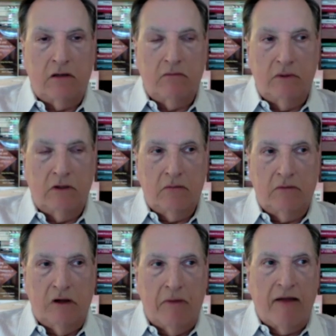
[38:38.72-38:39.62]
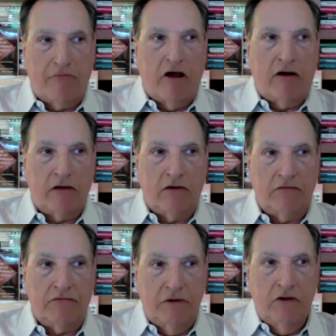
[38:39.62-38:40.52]
byproduct of
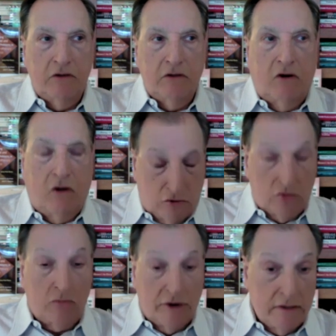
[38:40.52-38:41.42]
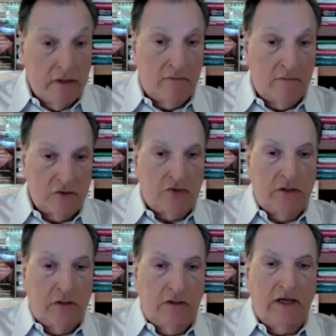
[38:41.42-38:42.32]
altered brain chemistry.
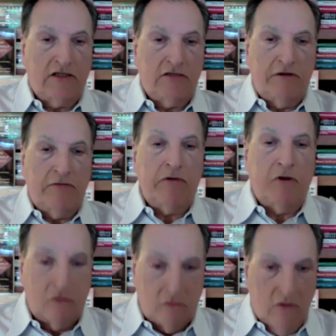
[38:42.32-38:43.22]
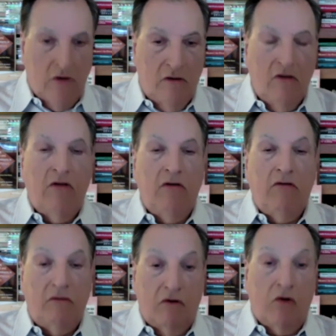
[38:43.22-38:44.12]
Yes, people are,
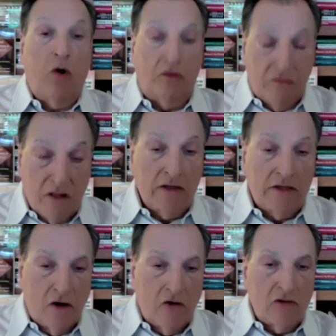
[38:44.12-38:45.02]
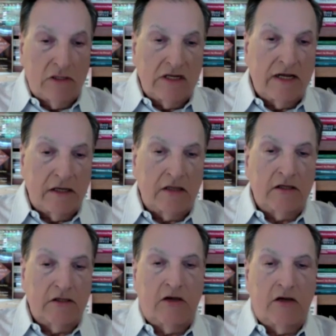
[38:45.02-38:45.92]
quote, voluntarily taking
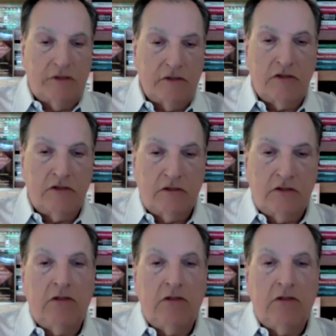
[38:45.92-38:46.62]
these substances,